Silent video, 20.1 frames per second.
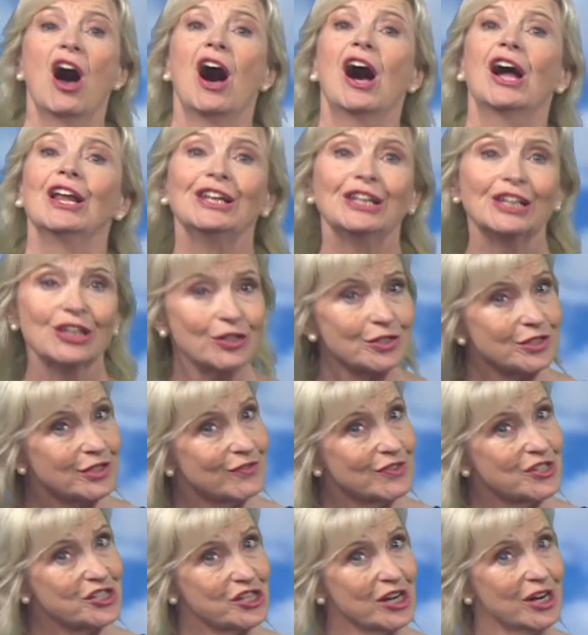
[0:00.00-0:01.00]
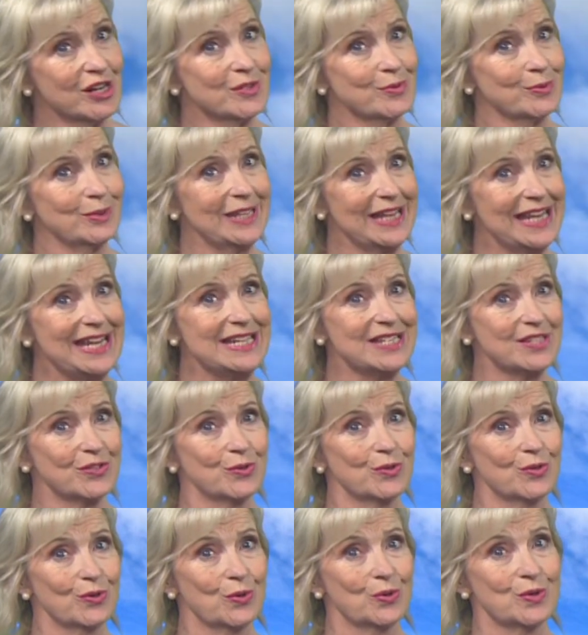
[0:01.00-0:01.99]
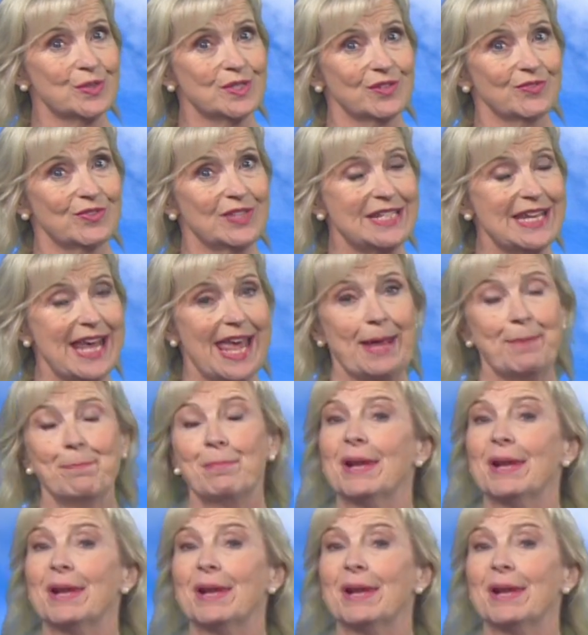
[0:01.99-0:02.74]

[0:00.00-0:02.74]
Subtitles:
A lot of the showers will ease through the course of the day,